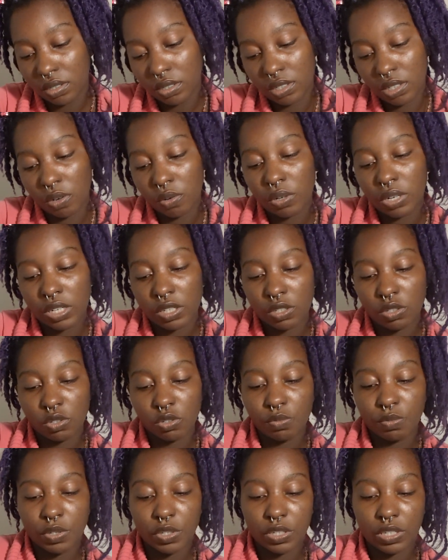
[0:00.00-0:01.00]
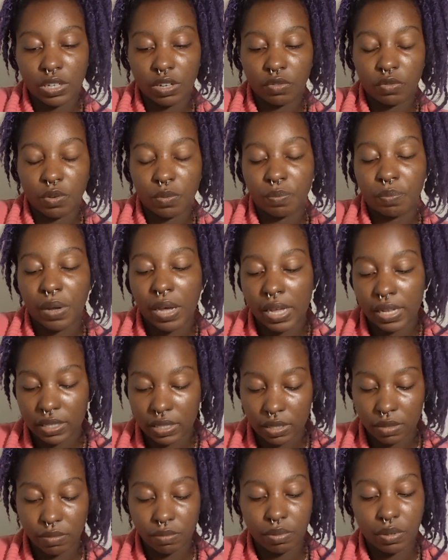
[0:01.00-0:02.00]
Don't consume yourself with
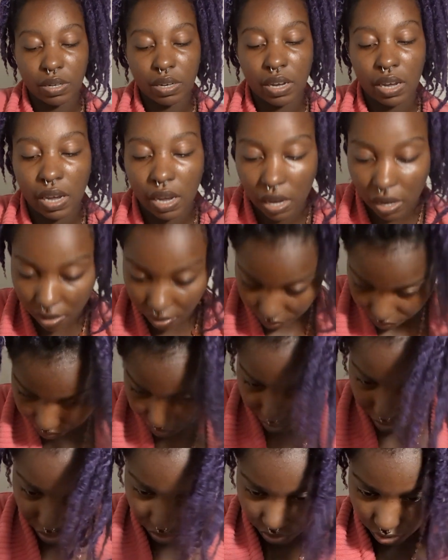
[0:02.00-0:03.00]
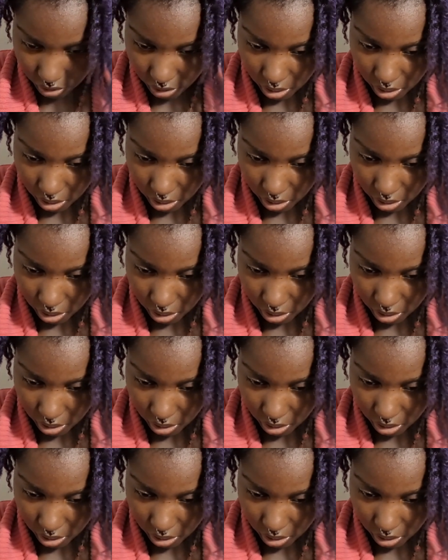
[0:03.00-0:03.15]
peasant behavior.